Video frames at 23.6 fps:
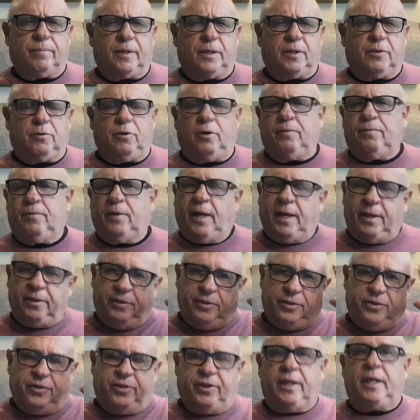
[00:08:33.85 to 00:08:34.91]
sort of
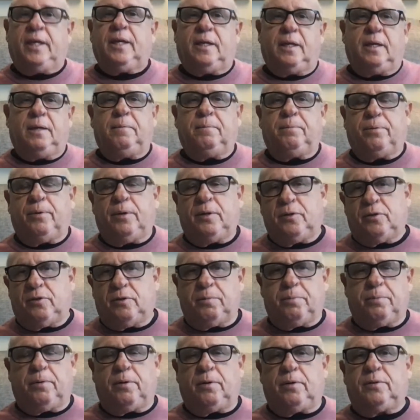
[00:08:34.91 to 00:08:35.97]
unthinking
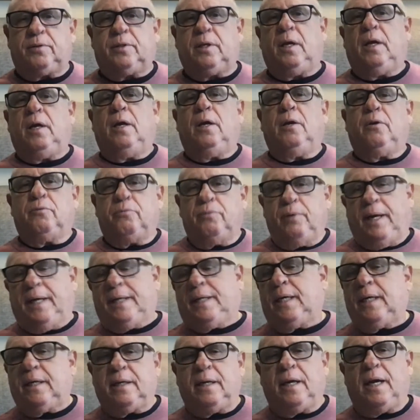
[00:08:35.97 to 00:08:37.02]
principles,
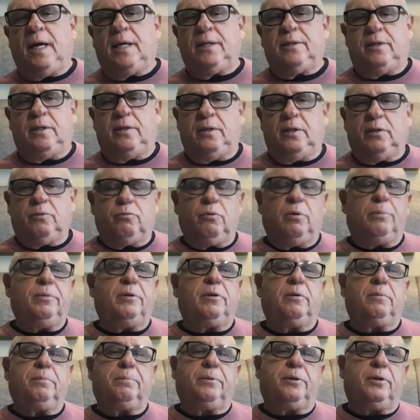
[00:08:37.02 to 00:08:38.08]
recognizing these women
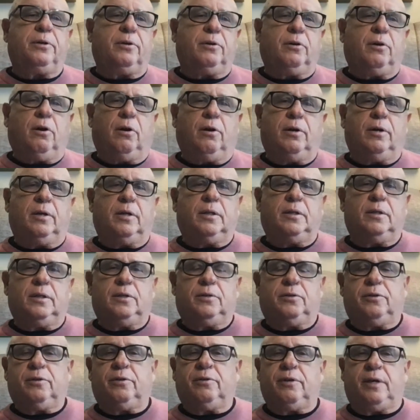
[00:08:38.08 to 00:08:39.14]
are pure-hearted, these
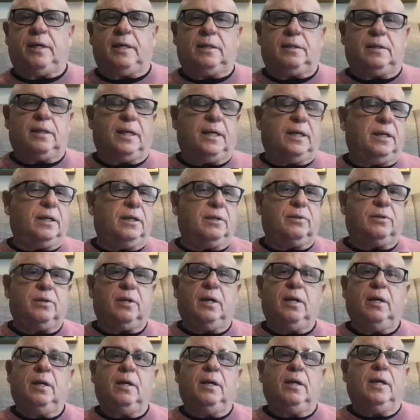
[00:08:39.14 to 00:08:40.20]
are great ladies,
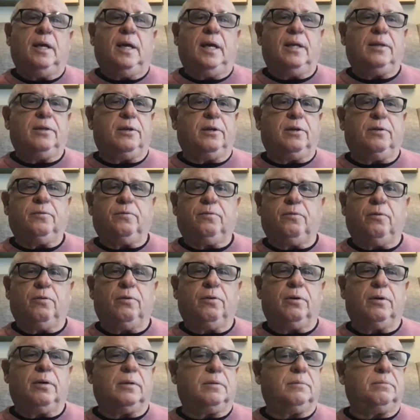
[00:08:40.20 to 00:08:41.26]
and
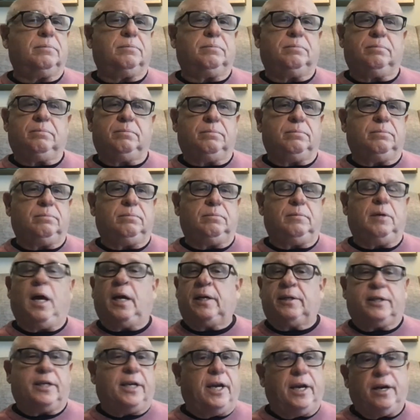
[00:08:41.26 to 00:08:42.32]
therefore
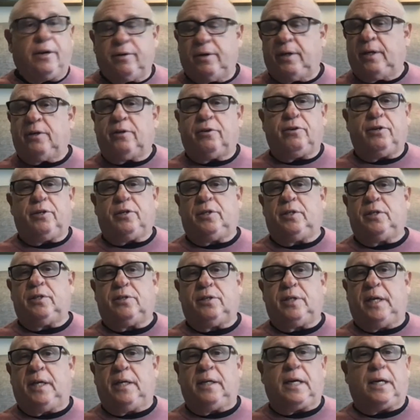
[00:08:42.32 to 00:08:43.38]
not caring. Krishna's
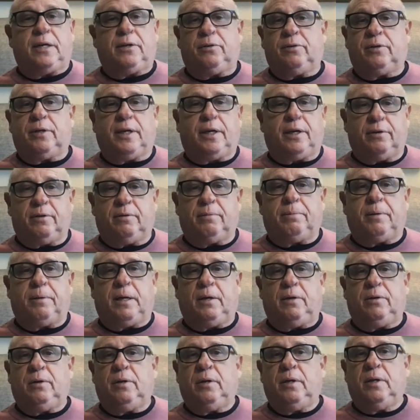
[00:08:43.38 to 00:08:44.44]
saying, I don't care
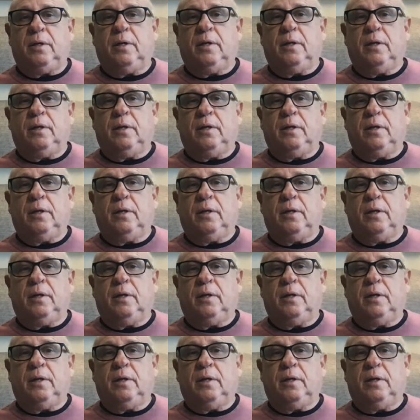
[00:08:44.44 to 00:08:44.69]
about